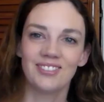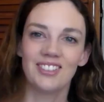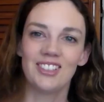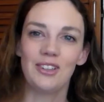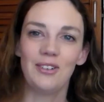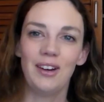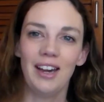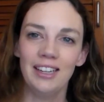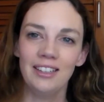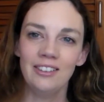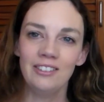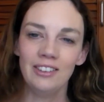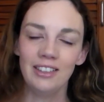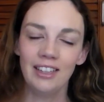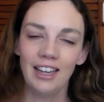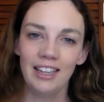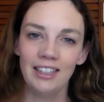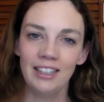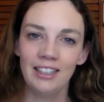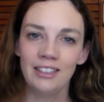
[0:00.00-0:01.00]
So
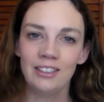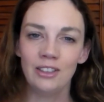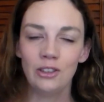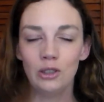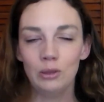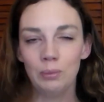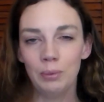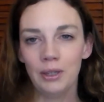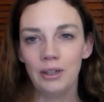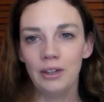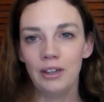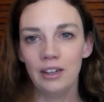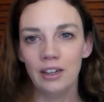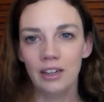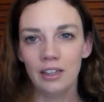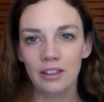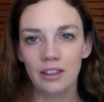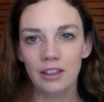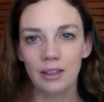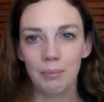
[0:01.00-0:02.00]
Annie and Cooper are
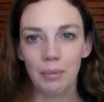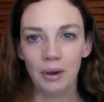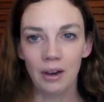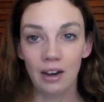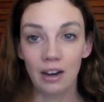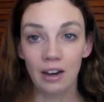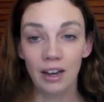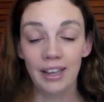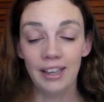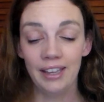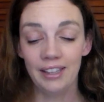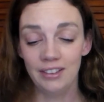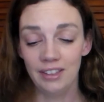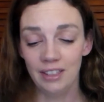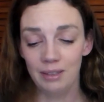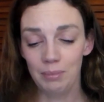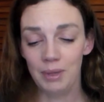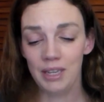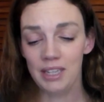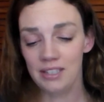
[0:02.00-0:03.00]
at the bar, and
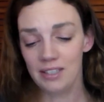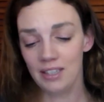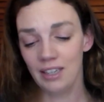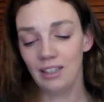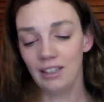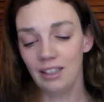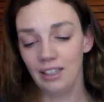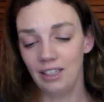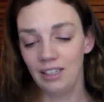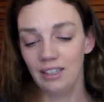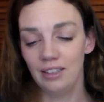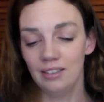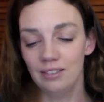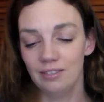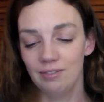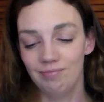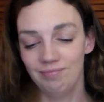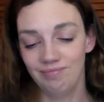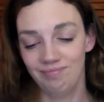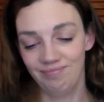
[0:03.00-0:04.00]
they basically
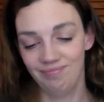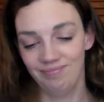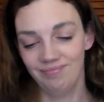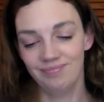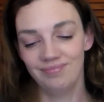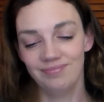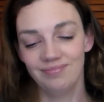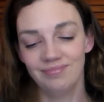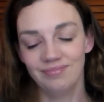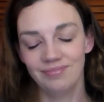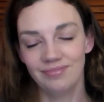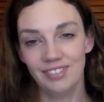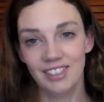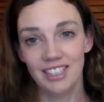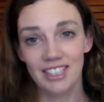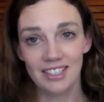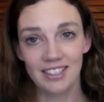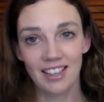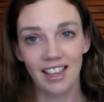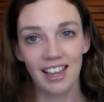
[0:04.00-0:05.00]

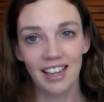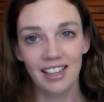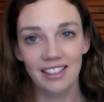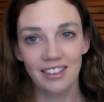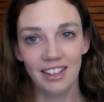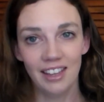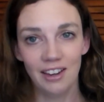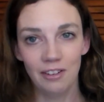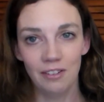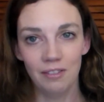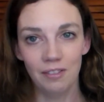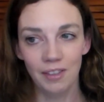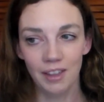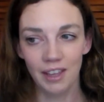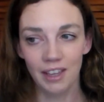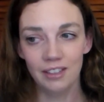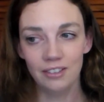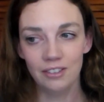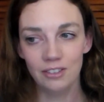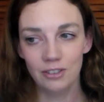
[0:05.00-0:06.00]
decide there and
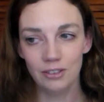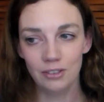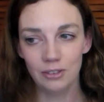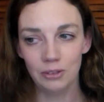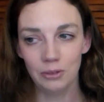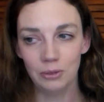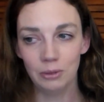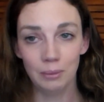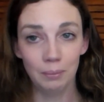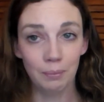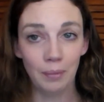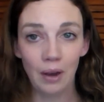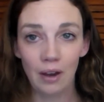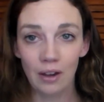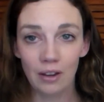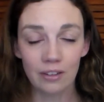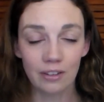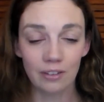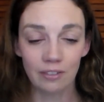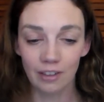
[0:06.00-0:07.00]
then to
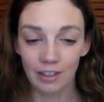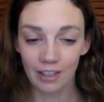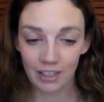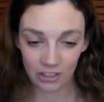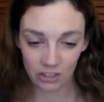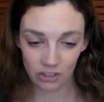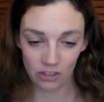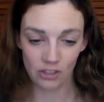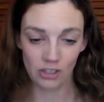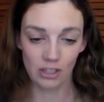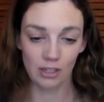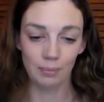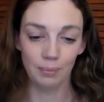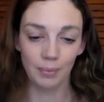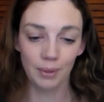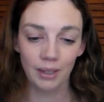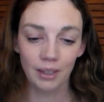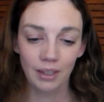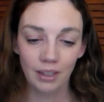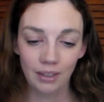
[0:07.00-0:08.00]
embark on a relationship.
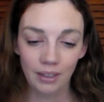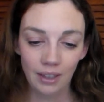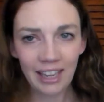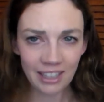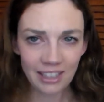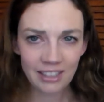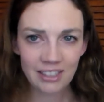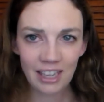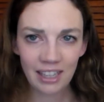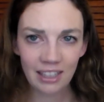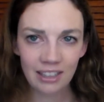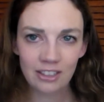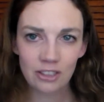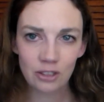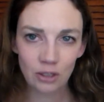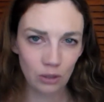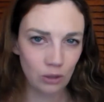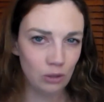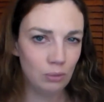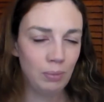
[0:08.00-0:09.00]
Annie
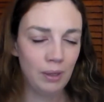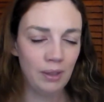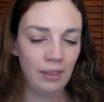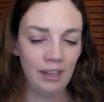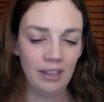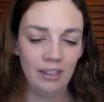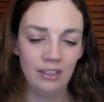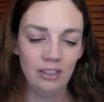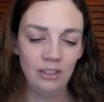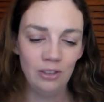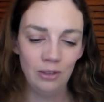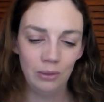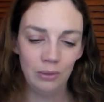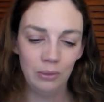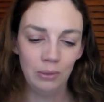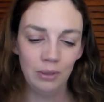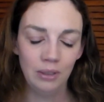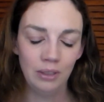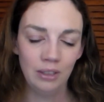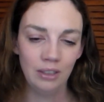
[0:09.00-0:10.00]
tells Cooper that, you
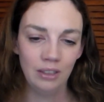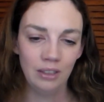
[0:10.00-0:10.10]
know,